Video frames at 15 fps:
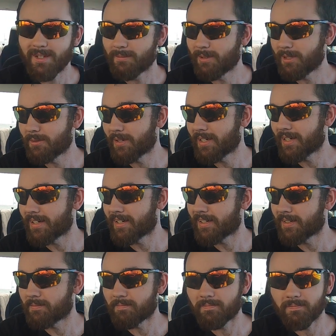But anyway,
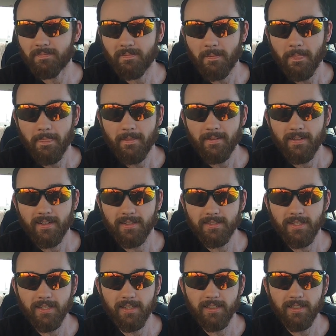um, I'll
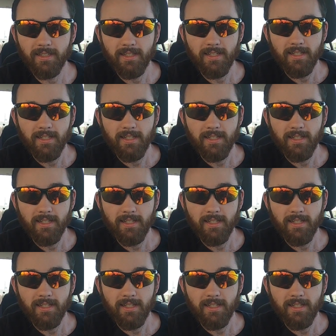tell you,